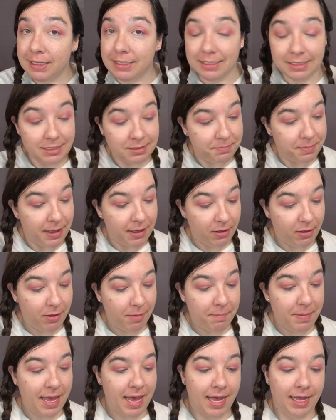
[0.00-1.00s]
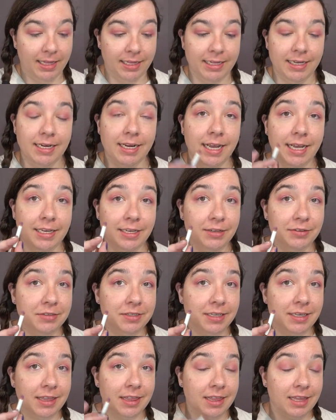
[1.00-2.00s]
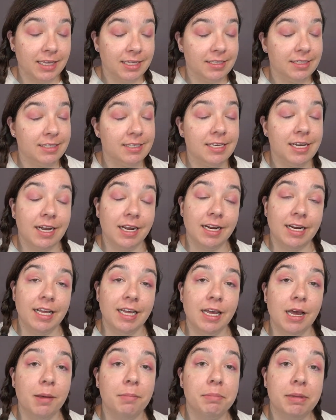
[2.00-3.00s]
Spell palette and using this tiny